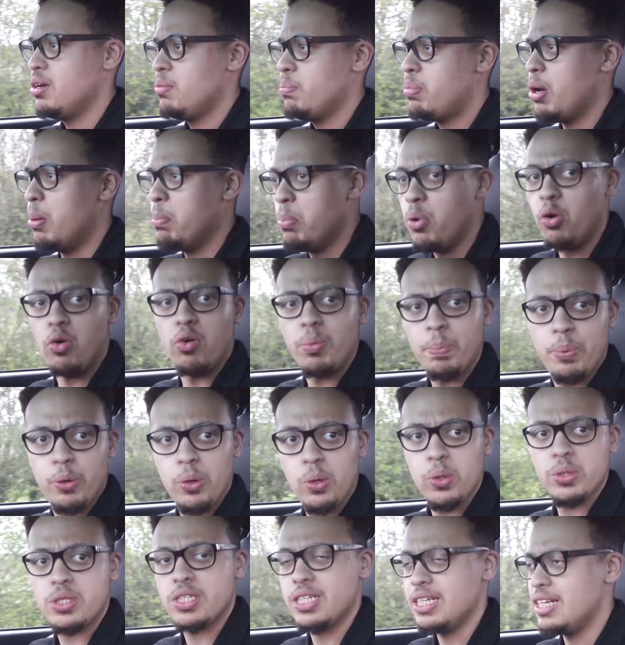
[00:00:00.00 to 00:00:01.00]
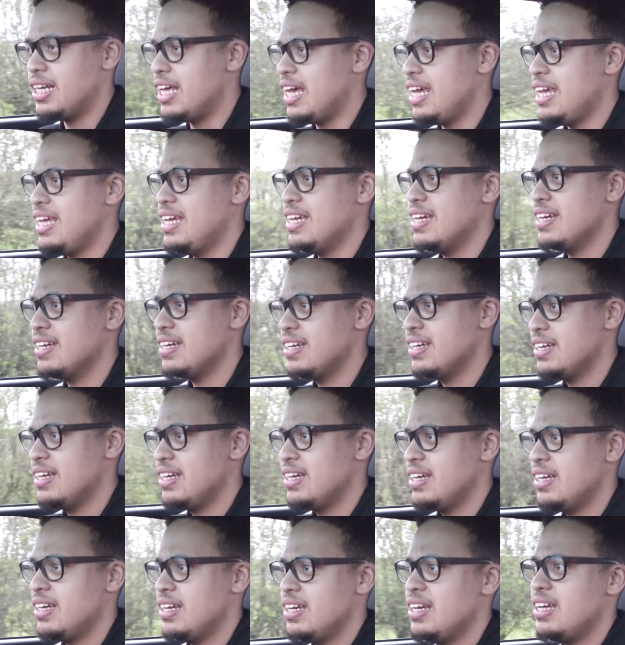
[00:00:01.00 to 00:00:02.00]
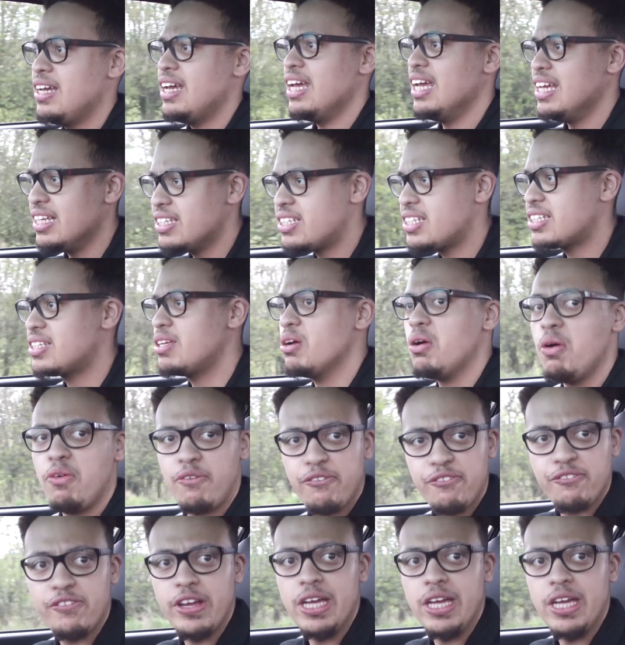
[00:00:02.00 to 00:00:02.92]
But more importantly, it still